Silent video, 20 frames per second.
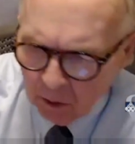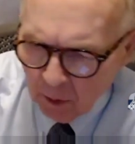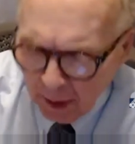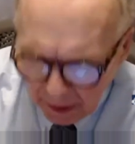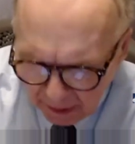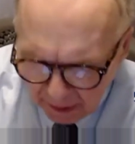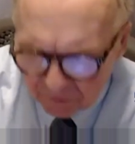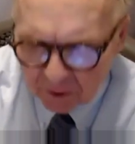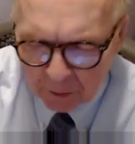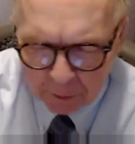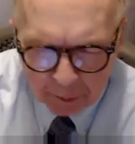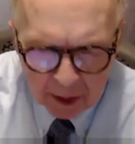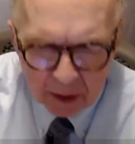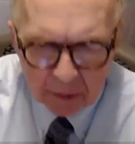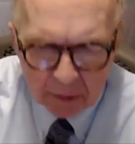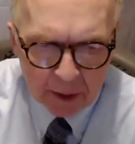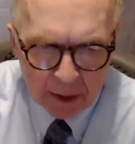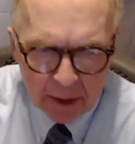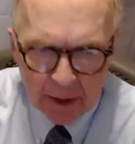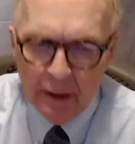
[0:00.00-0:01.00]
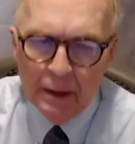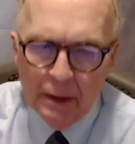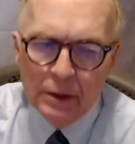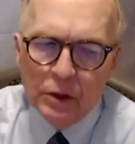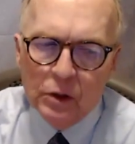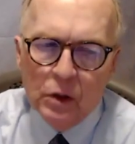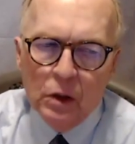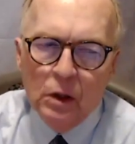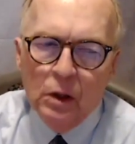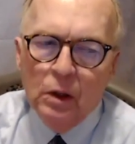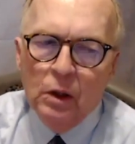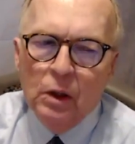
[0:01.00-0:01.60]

I have to pay bills.